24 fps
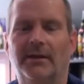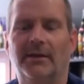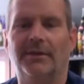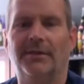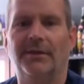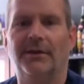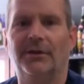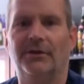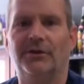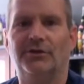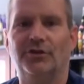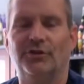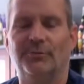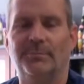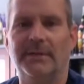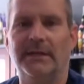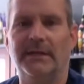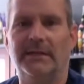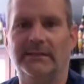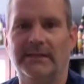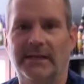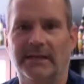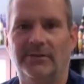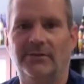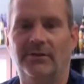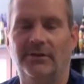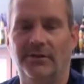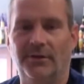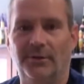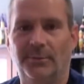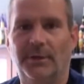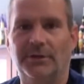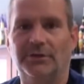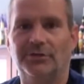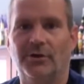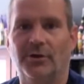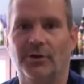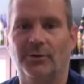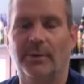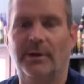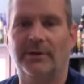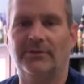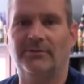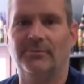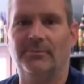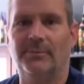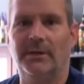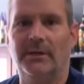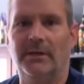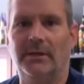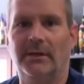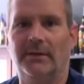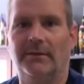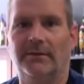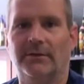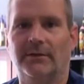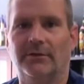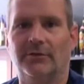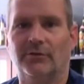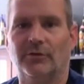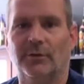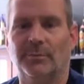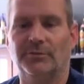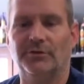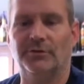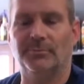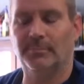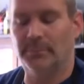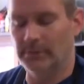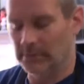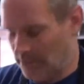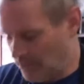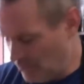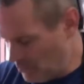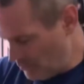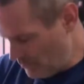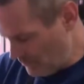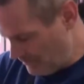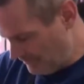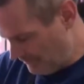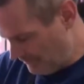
There should be a link to the original recipe in the description below.